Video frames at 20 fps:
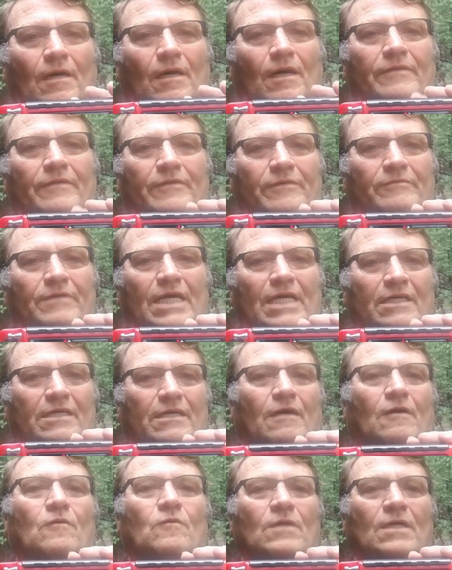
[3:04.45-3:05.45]
on the
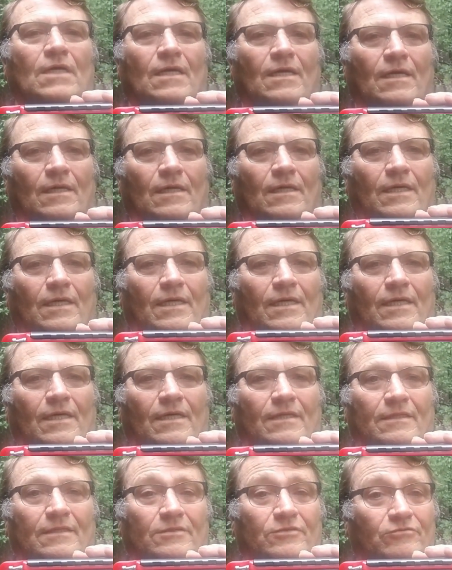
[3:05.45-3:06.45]
radio,
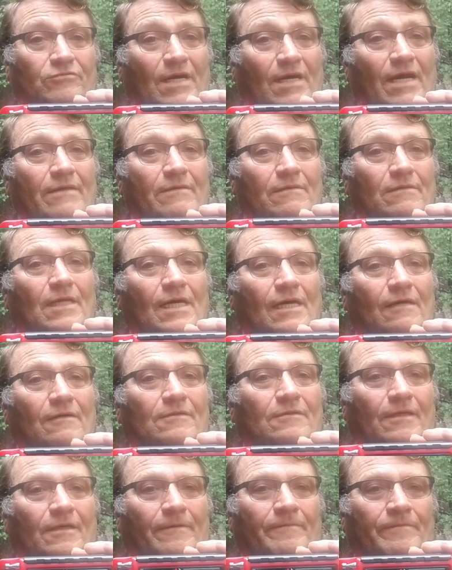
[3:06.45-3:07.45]
and it's rather
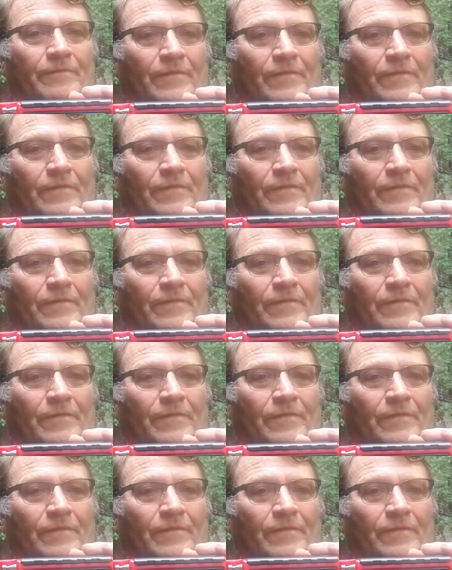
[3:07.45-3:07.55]
loud,